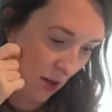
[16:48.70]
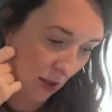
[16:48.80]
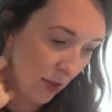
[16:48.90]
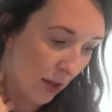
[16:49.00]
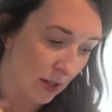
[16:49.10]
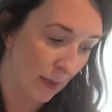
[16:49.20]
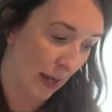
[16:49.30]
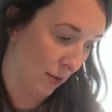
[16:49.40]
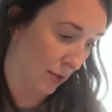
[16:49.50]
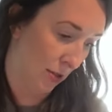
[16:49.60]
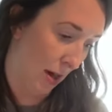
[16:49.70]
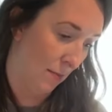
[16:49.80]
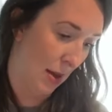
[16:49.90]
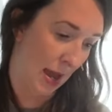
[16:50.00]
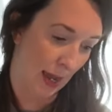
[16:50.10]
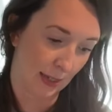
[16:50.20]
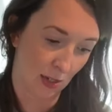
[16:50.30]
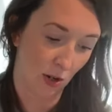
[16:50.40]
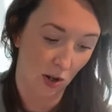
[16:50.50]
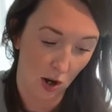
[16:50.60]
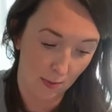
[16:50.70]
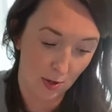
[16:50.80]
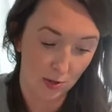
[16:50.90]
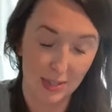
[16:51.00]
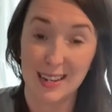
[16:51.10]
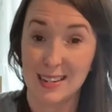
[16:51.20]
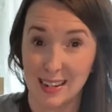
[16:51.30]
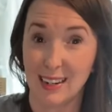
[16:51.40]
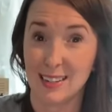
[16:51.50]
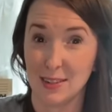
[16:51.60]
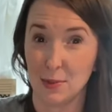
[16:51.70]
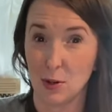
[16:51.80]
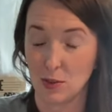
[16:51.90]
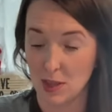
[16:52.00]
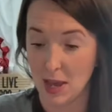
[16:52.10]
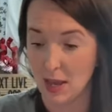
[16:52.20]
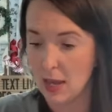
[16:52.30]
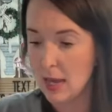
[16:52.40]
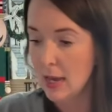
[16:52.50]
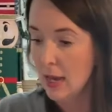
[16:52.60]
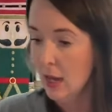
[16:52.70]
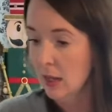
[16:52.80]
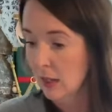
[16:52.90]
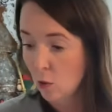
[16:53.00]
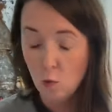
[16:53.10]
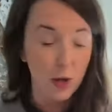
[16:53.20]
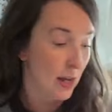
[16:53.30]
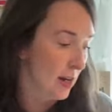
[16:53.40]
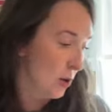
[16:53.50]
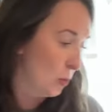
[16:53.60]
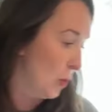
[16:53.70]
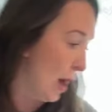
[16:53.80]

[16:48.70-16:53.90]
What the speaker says: Y'all, those Michaels grab bags are almost addictive, aren't they? When